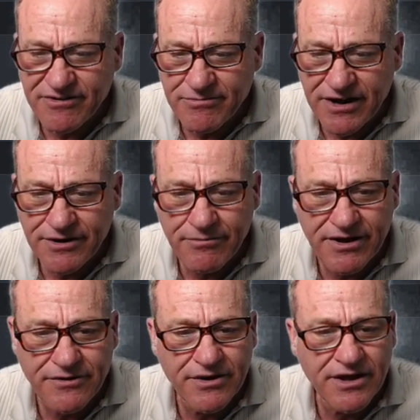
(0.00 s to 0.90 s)
model, by
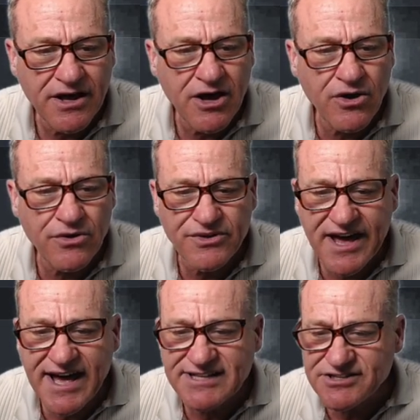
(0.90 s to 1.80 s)
the way. Oh,
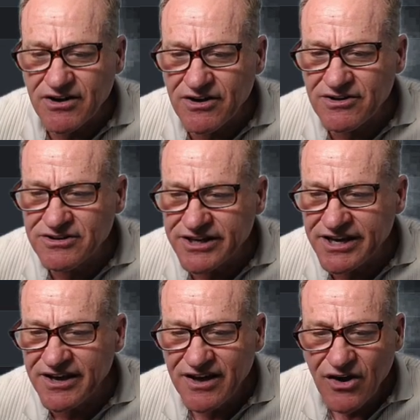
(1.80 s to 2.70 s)
that's
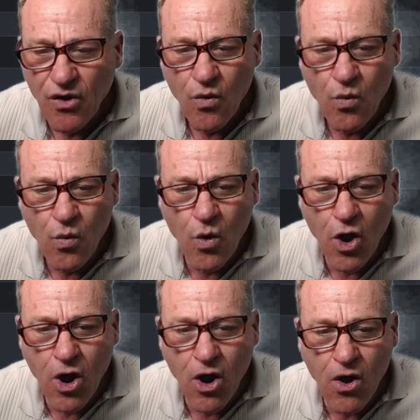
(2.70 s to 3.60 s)
ugly.
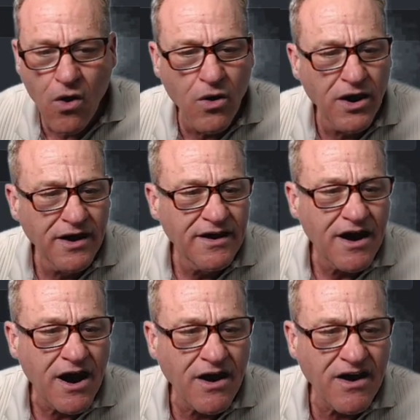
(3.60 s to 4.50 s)
Whoa.
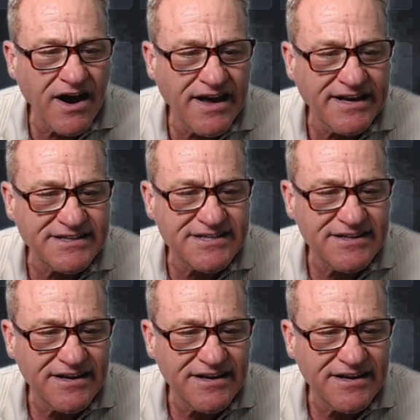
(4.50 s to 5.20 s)
All right.